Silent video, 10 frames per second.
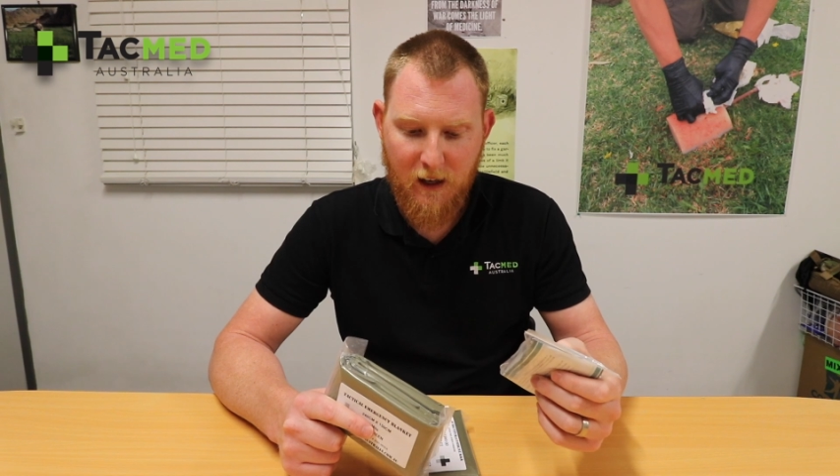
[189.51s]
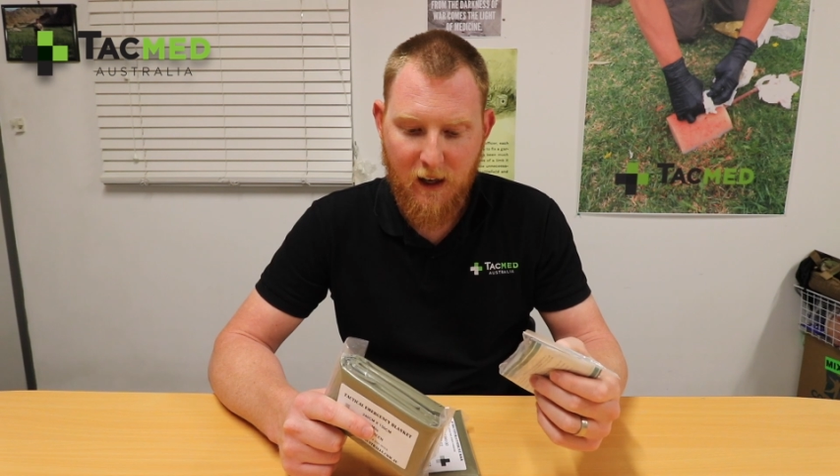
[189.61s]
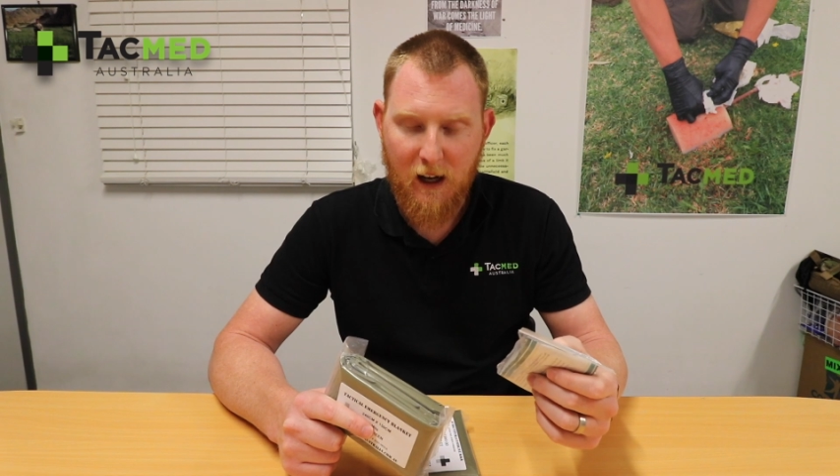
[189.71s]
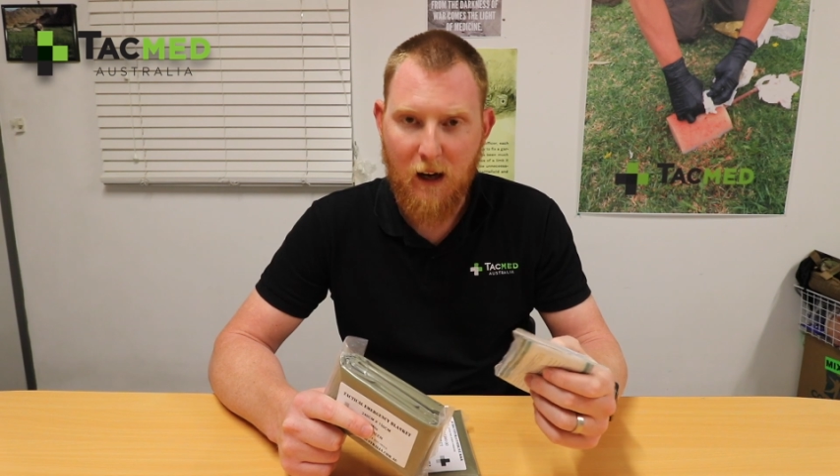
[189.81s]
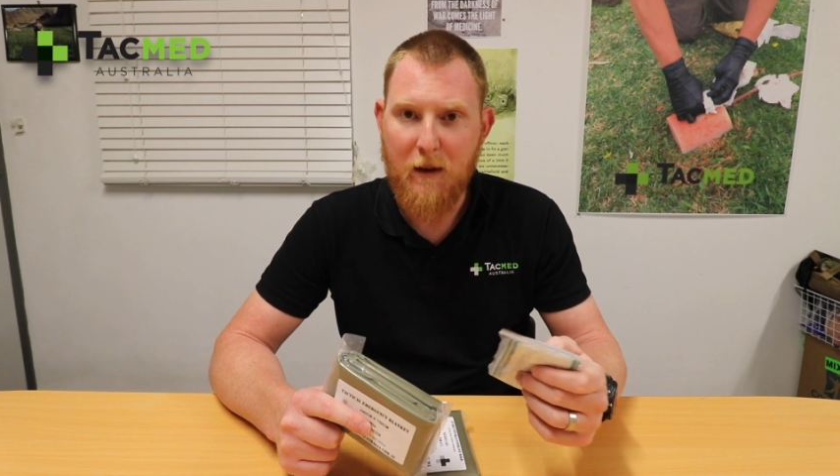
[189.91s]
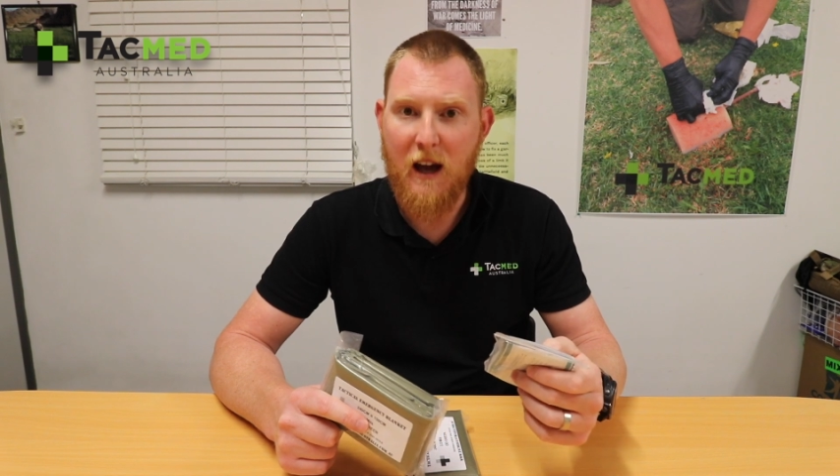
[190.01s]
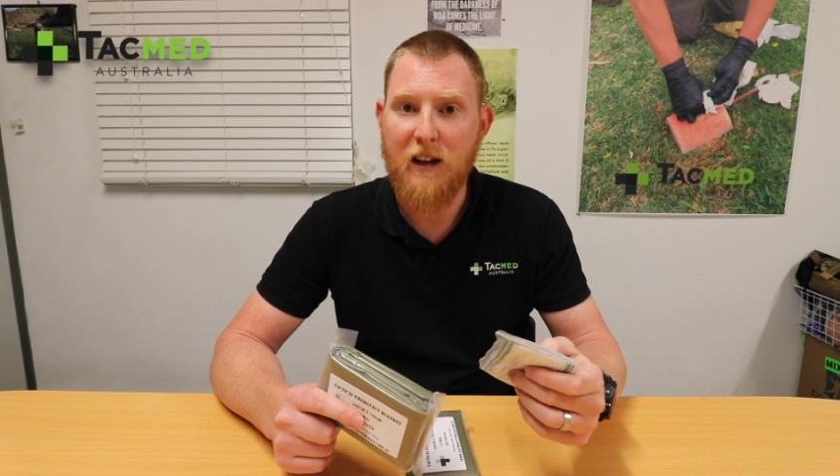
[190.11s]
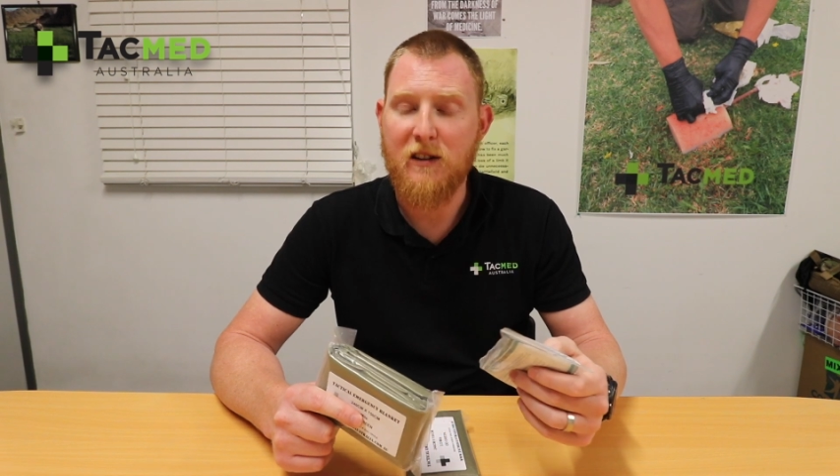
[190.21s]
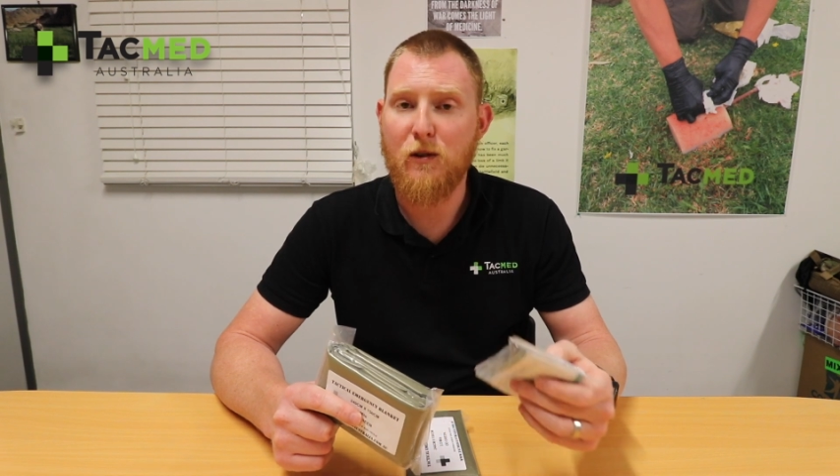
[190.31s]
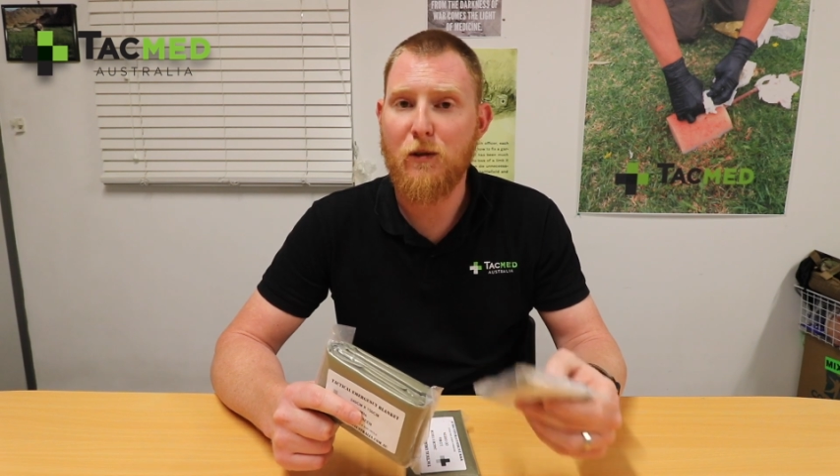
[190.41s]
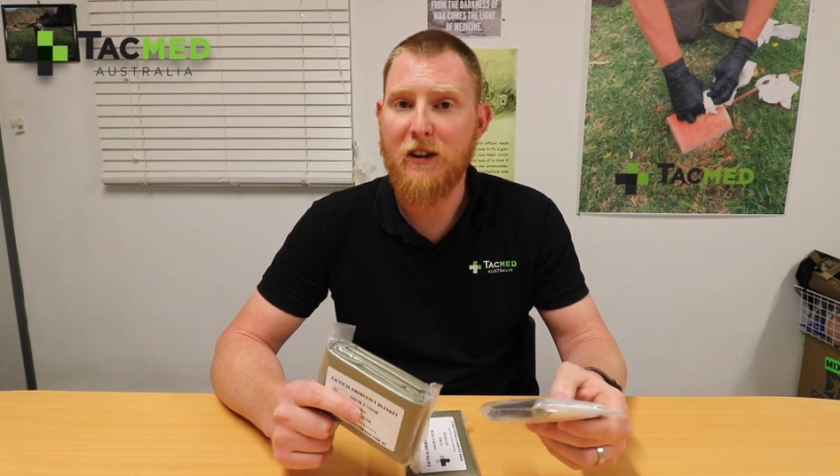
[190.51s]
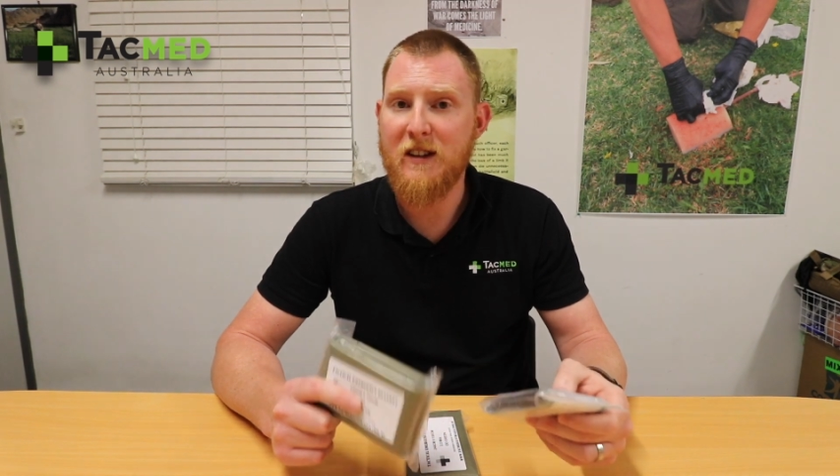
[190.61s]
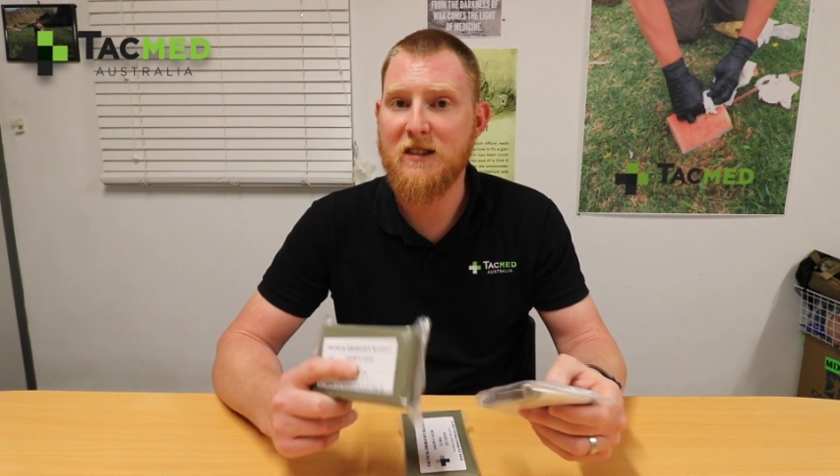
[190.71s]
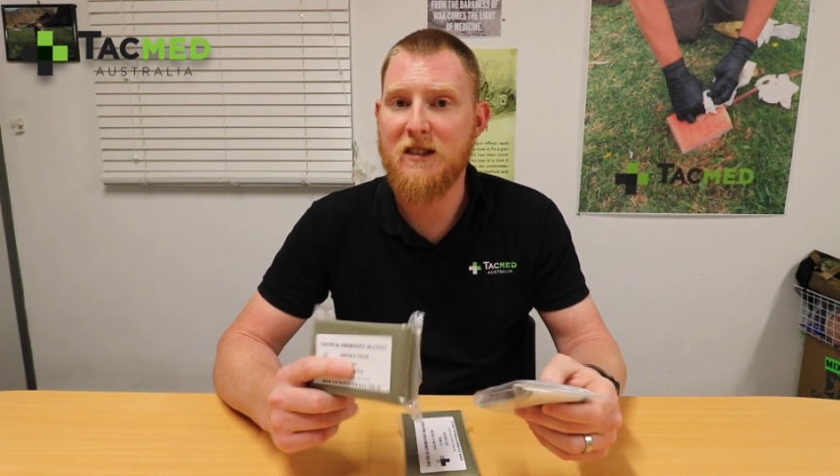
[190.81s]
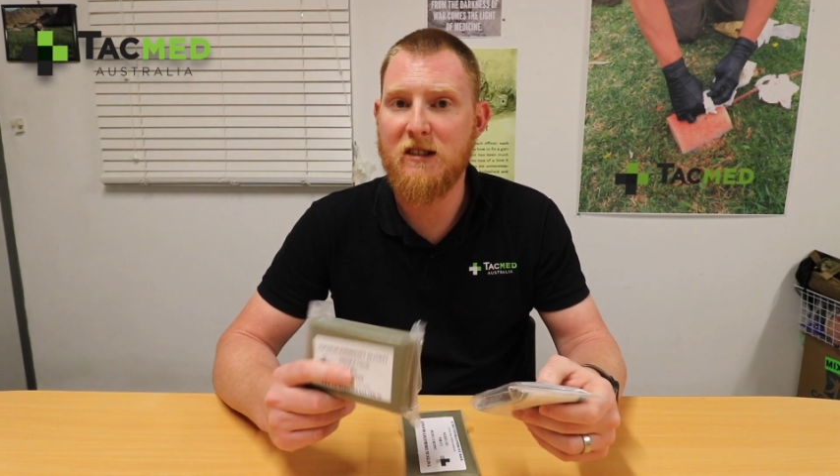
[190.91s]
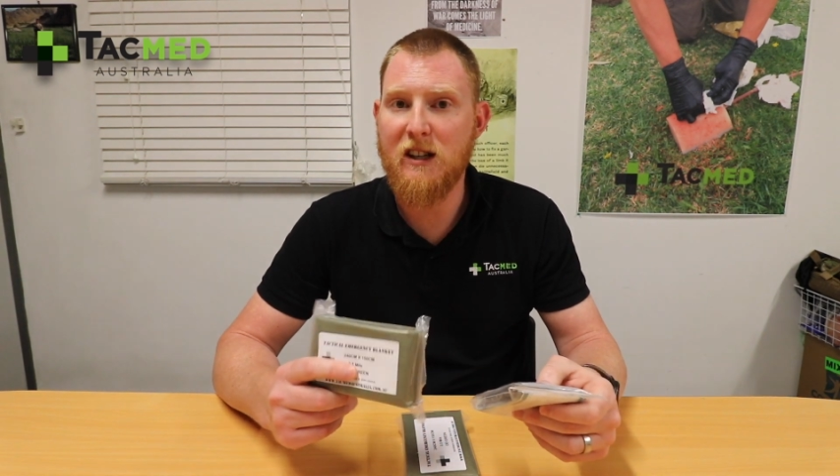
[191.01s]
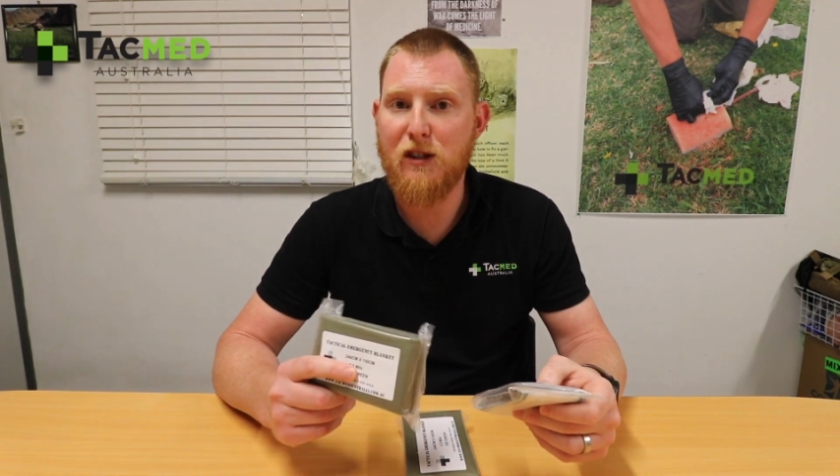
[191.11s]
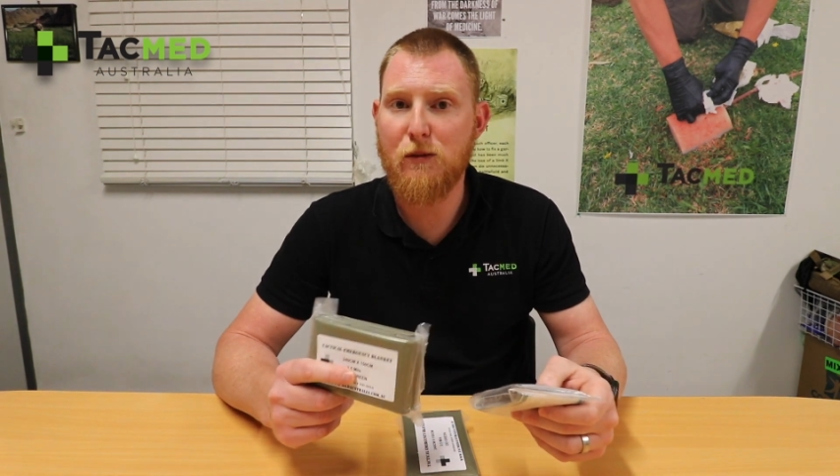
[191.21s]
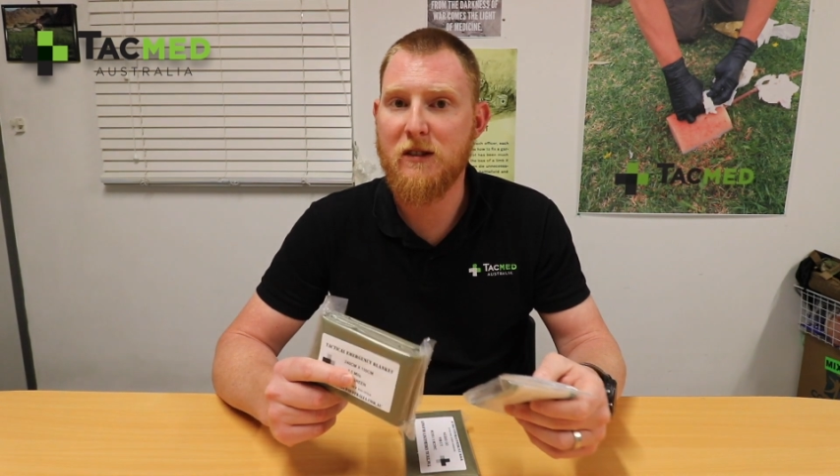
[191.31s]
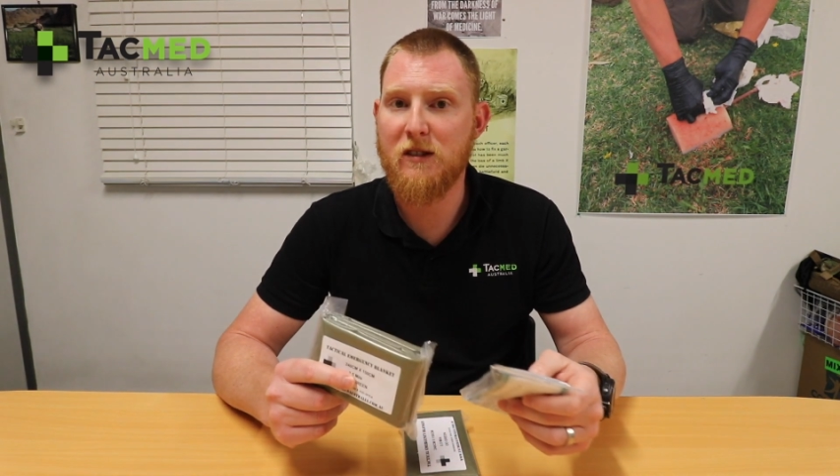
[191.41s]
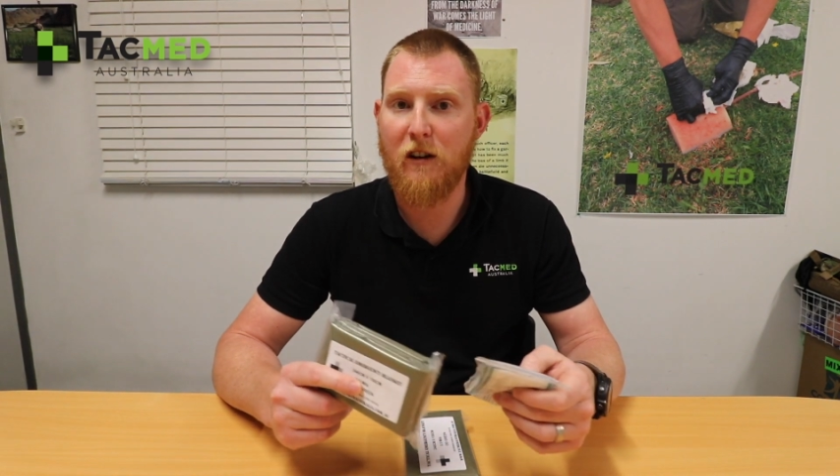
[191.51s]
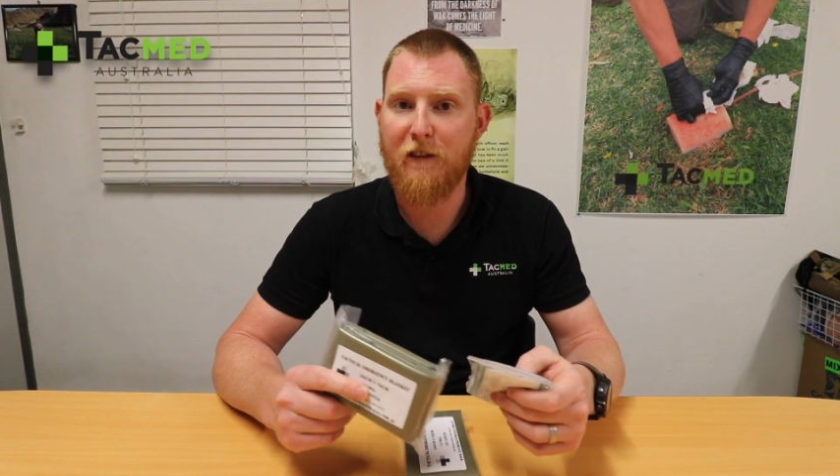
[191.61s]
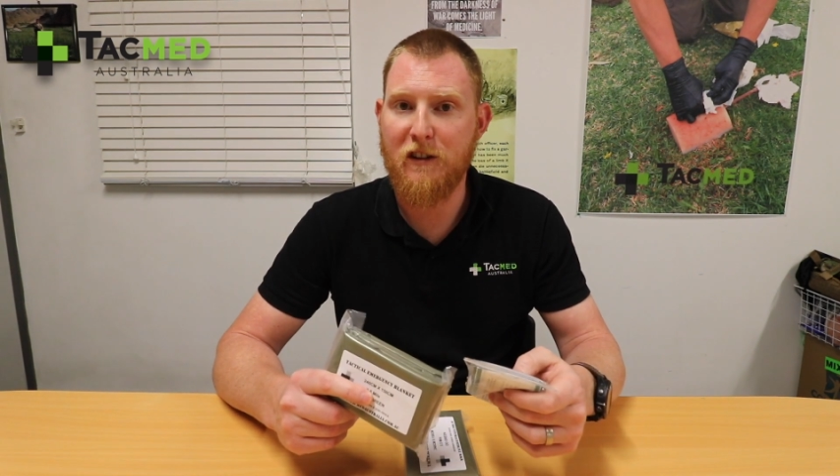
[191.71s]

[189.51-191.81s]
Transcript: and it also doesn't stick to itself.